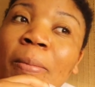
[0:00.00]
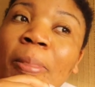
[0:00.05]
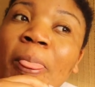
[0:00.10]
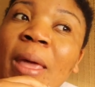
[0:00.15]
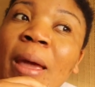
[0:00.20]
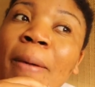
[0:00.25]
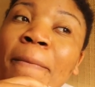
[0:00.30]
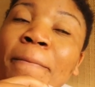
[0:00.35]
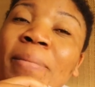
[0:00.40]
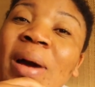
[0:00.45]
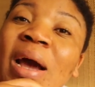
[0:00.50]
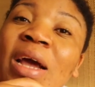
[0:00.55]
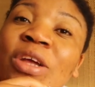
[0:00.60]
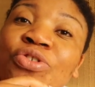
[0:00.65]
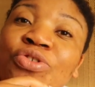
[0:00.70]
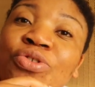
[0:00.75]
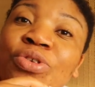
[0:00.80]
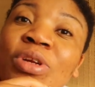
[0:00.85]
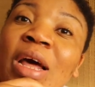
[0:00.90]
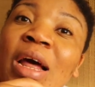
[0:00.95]
and
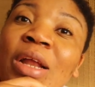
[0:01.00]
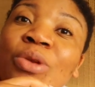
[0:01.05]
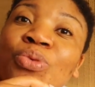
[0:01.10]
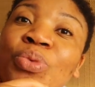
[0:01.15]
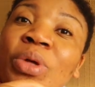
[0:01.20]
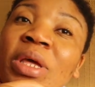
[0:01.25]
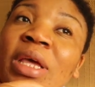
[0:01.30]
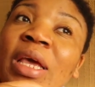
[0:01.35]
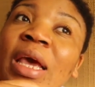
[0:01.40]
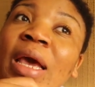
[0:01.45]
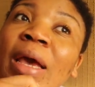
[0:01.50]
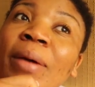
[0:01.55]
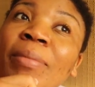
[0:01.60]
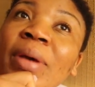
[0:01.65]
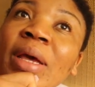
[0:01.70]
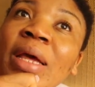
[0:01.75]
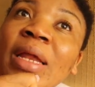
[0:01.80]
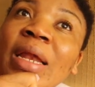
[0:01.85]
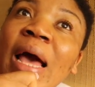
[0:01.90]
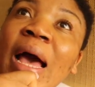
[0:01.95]
mind you that we came
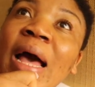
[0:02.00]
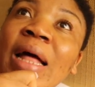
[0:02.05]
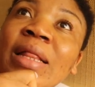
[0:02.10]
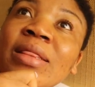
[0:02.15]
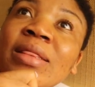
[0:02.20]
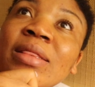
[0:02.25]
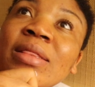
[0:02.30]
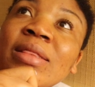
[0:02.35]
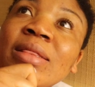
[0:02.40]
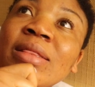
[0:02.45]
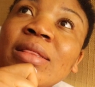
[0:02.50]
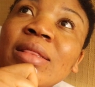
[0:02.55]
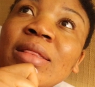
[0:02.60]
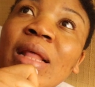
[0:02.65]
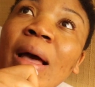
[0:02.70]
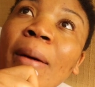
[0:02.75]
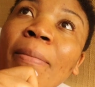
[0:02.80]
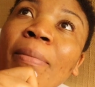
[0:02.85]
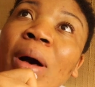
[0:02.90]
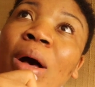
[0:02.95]
in at
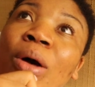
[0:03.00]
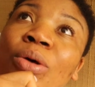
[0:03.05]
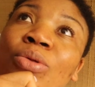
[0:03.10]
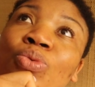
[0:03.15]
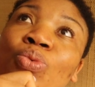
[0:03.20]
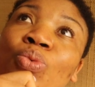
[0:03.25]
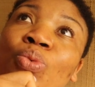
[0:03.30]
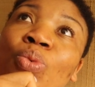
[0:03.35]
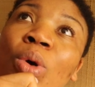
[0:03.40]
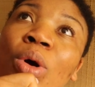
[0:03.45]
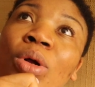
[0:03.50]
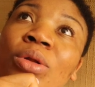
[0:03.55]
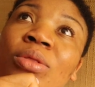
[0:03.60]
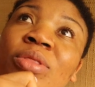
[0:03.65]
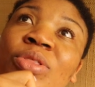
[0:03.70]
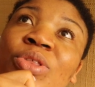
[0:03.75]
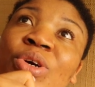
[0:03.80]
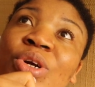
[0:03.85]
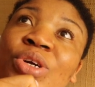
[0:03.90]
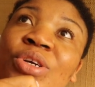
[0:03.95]
about
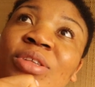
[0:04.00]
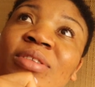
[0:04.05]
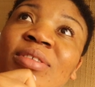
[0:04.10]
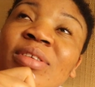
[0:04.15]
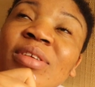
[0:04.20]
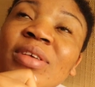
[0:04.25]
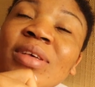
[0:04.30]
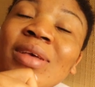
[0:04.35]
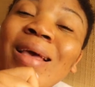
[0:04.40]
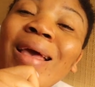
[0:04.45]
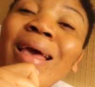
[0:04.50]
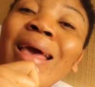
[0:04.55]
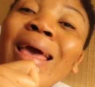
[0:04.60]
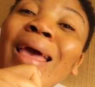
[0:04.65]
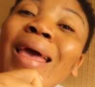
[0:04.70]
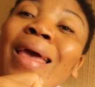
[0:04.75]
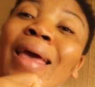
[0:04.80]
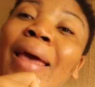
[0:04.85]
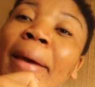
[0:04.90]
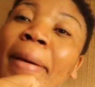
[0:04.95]
1:30
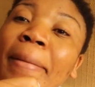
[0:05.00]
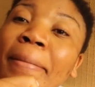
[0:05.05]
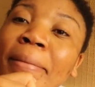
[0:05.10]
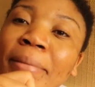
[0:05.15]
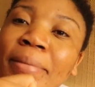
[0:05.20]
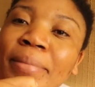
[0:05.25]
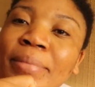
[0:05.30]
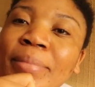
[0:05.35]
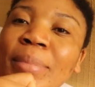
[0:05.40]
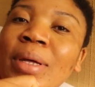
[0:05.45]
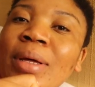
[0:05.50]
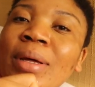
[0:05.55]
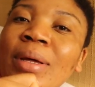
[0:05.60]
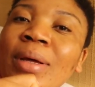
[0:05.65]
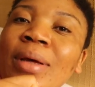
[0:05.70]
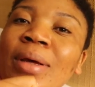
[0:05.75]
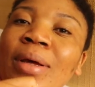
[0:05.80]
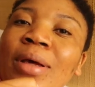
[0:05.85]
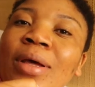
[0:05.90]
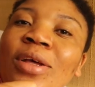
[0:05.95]
a.m
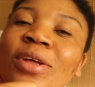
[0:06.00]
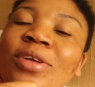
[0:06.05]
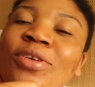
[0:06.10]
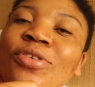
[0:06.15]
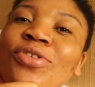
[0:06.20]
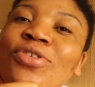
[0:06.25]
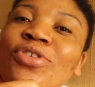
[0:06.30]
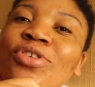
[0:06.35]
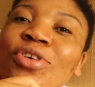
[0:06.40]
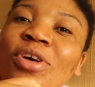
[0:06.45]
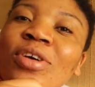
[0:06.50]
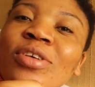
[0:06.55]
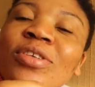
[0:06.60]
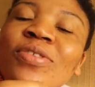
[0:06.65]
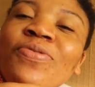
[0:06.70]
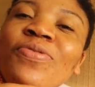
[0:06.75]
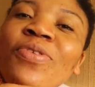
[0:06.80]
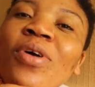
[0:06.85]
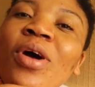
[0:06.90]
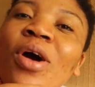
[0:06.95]

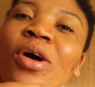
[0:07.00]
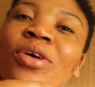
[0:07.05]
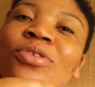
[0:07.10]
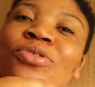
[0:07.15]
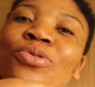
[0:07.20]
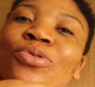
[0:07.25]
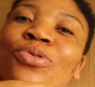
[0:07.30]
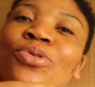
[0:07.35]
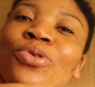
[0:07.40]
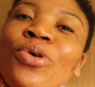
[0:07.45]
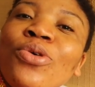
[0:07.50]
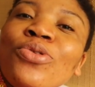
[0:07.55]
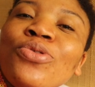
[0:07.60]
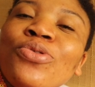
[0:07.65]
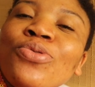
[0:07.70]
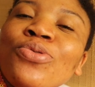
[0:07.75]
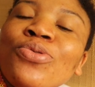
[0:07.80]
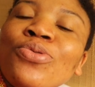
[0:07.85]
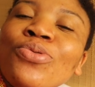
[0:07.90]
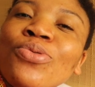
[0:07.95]
just for us to go
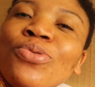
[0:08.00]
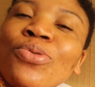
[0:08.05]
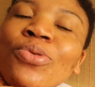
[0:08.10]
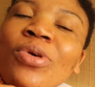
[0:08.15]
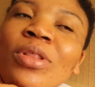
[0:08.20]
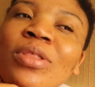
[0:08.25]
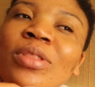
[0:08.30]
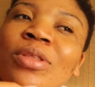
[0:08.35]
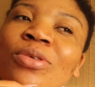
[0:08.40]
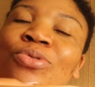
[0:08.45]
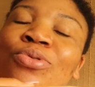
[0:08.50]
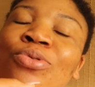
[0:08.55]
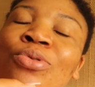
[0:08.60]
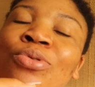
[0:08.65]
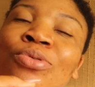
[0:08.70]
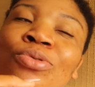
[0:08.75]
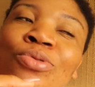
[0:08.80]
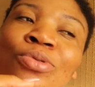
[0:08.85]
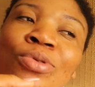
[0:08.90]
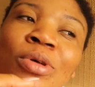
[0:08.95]
to the to,
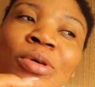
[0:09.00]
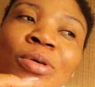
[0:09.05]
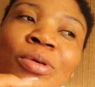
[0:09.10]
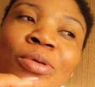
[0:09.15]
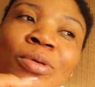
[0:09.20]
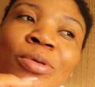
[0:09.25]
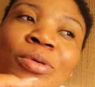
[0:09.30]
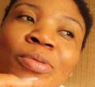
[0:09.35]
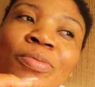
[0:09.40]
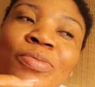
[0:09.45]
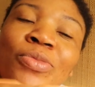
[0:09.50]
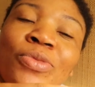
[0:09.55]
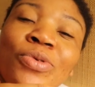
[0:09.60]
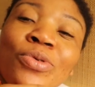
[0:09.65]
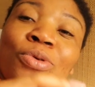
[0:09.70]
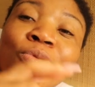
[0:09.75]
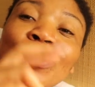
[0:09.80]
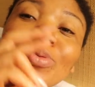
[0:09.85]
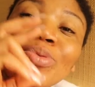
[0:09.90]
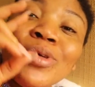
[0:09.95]
to the to
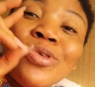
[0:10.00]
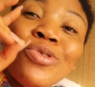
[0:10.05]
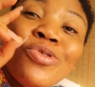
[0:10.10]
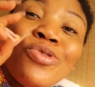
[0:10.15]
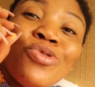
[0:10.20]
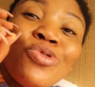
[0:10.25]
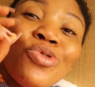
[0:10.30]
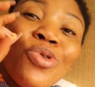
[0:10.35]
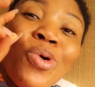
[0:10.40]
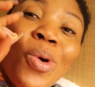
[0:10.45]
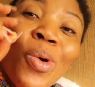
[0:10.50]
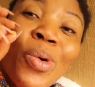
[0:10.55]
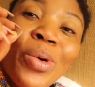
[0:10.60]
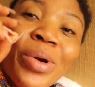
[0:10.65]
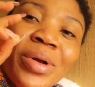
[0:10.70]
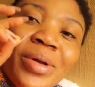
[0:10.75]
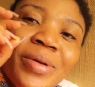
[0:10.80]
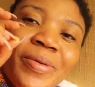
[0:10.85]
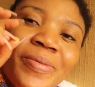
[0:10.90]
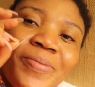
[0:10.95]
the
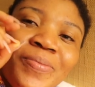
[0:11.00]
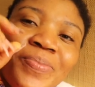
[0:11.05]
resort